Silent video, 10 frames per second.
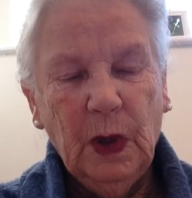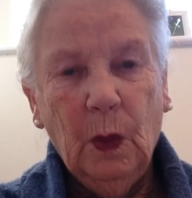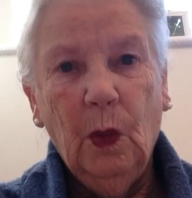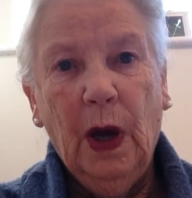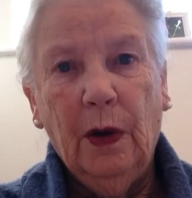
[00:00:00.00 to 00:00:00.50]

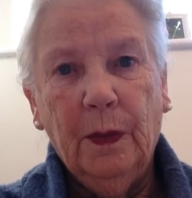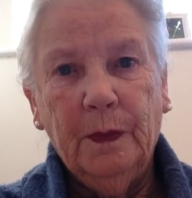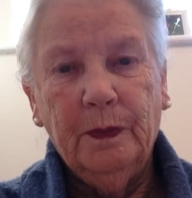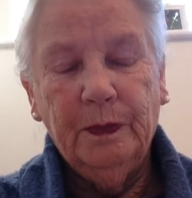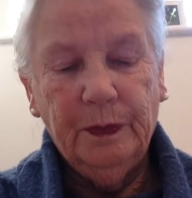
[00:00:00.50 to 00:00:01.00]
Well,
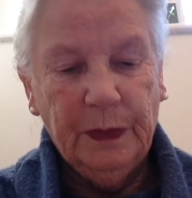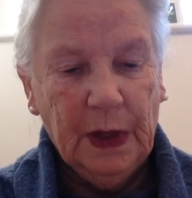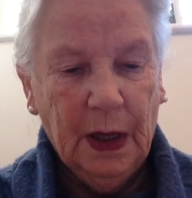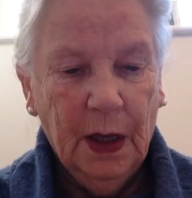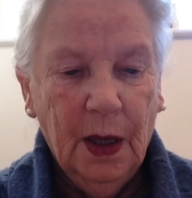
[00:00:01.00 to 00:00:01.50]

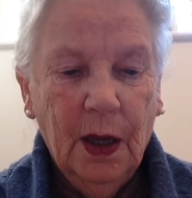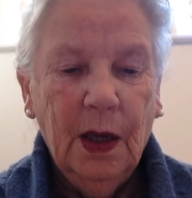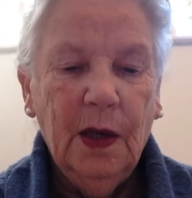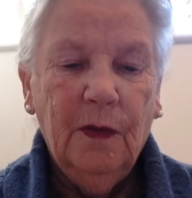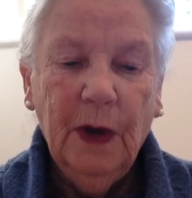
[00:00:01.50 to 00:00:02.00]

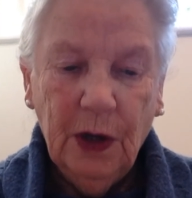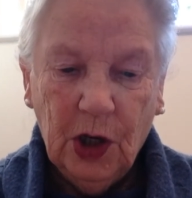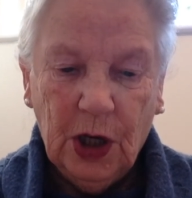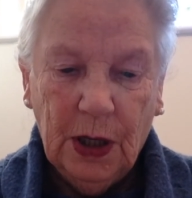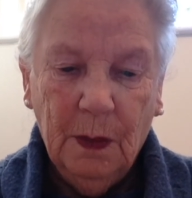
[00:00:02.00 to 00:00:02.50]

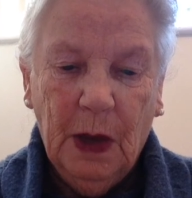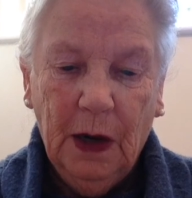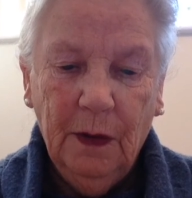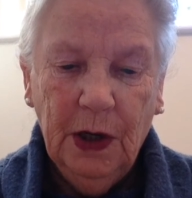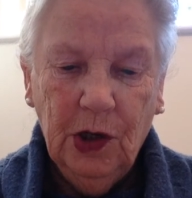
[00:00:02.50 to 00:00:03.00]
eventually
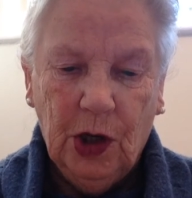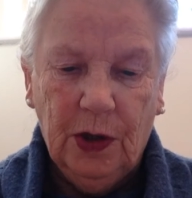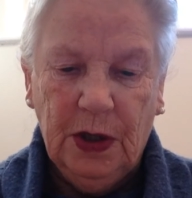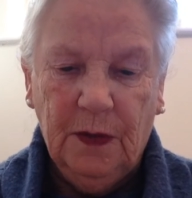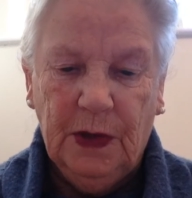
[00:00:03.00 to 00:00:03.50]
Mary and
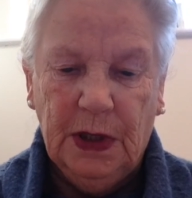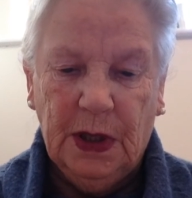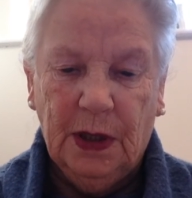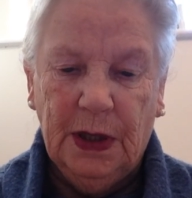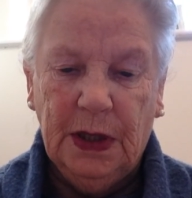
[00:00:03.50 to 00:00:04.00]
Joseph
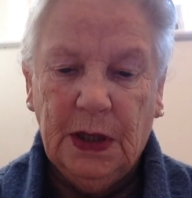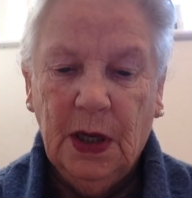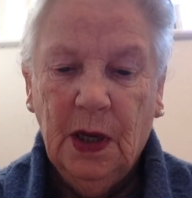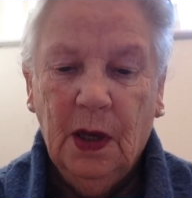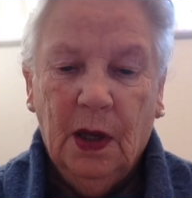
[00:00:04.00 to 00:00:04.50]
decided
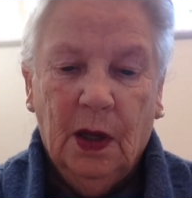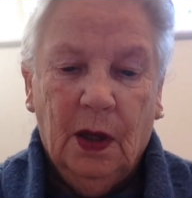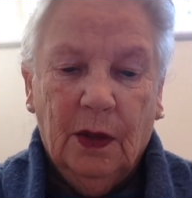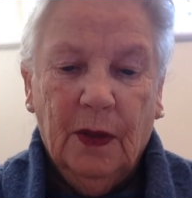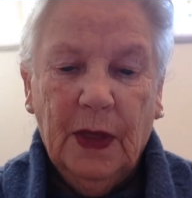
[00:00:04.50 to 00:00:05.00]

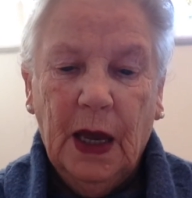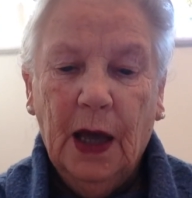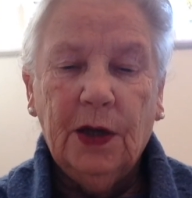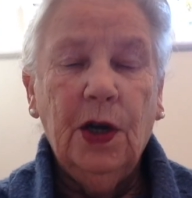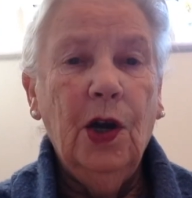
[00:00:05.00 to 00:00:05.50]
that they
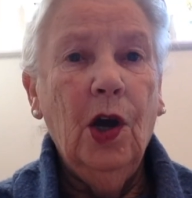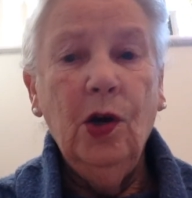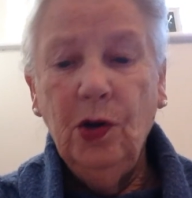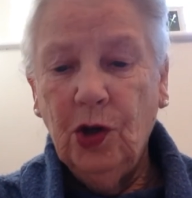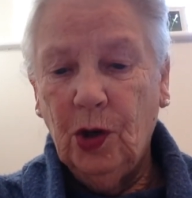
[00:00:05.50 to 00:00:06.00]
had
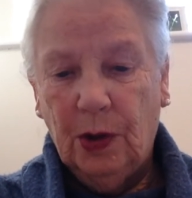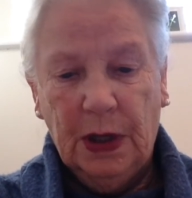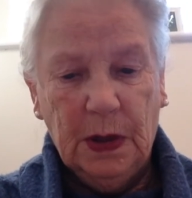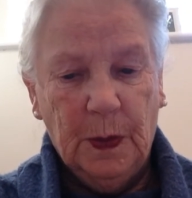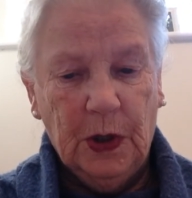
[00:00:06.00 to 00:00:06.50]
no
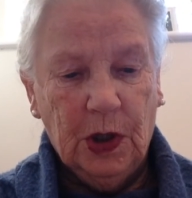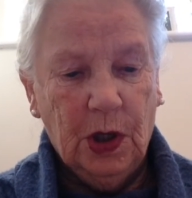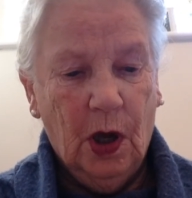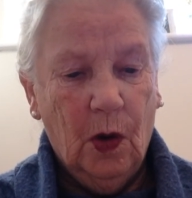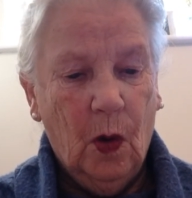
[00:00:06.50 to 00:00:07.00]
choice but to
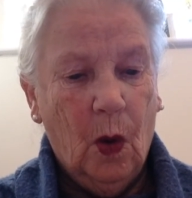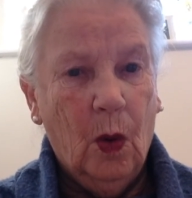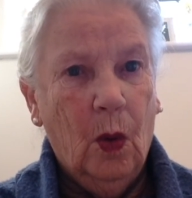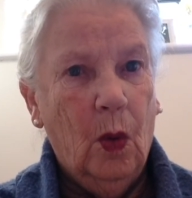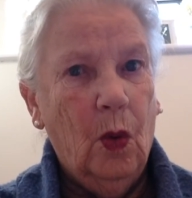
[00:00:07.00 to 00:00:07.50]
go
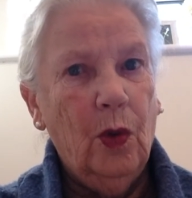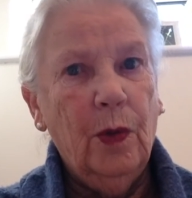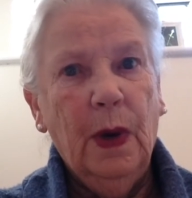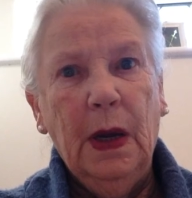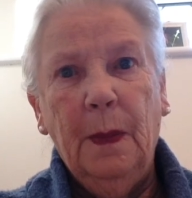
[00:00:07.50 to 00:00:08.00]
all the
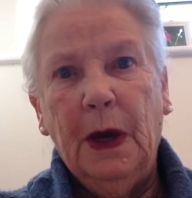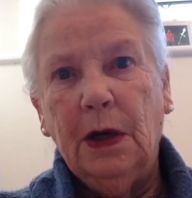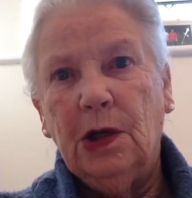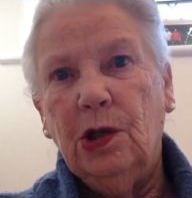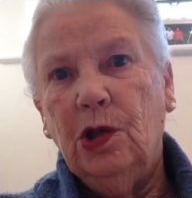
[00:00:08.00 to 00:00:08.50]
way
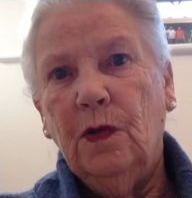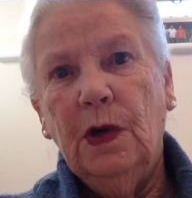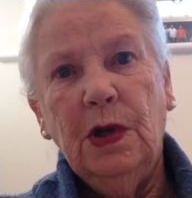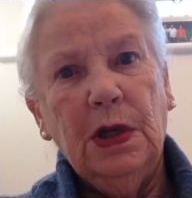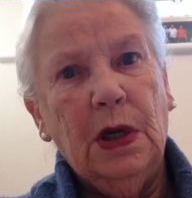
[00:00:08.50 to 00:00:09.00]
back to
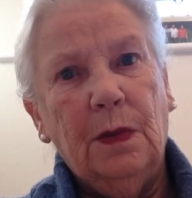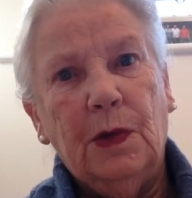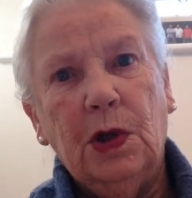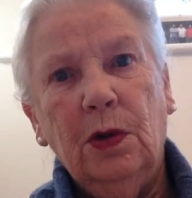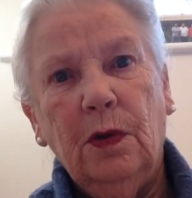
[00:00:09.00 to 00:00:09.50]
Jerusalem
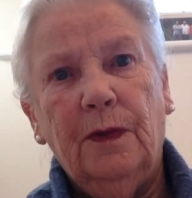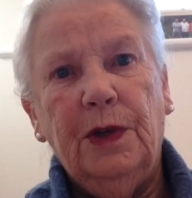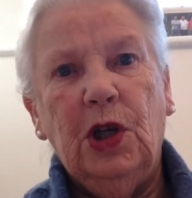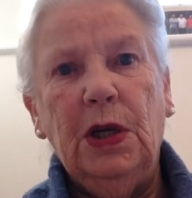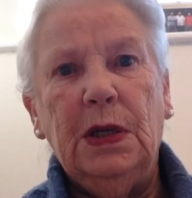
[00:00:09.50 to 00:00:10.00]
to look for
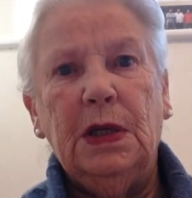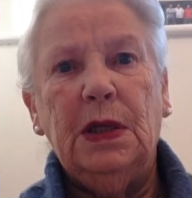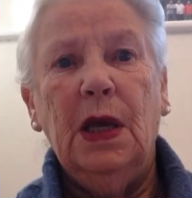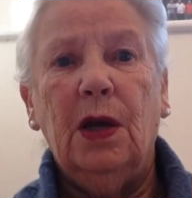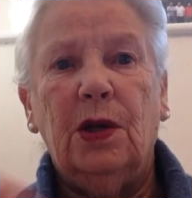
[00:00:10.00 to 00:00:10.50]
Jesus
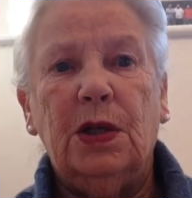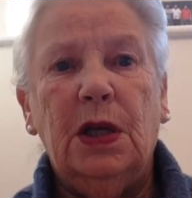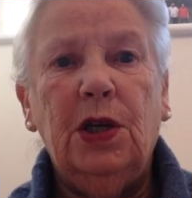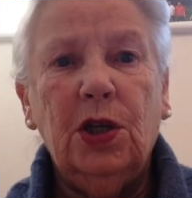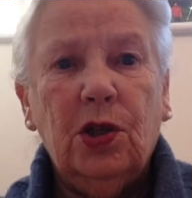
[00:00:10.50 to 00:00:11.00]
there, because they
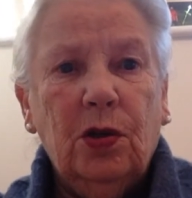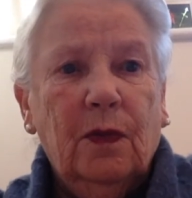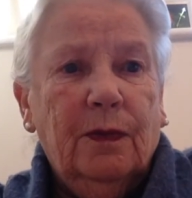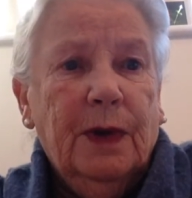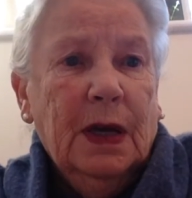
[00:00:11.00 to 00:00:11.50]
just
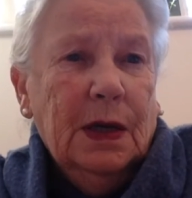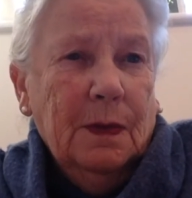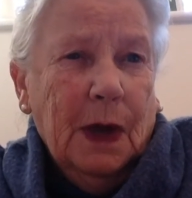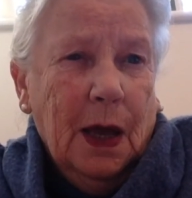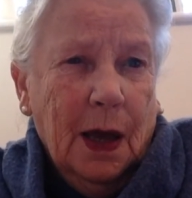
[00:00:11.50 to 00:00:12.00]
couldn't find
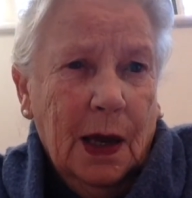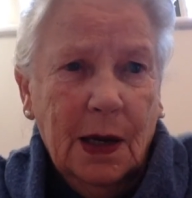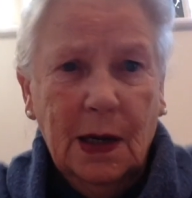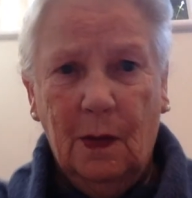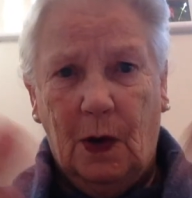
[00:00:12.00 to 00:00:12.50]
him
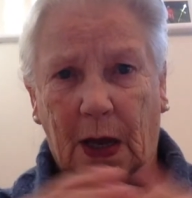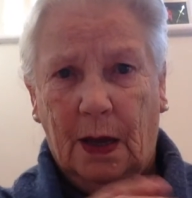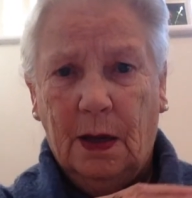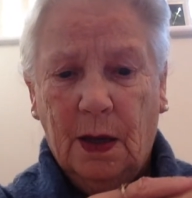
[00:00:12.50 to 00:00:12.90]
anywhere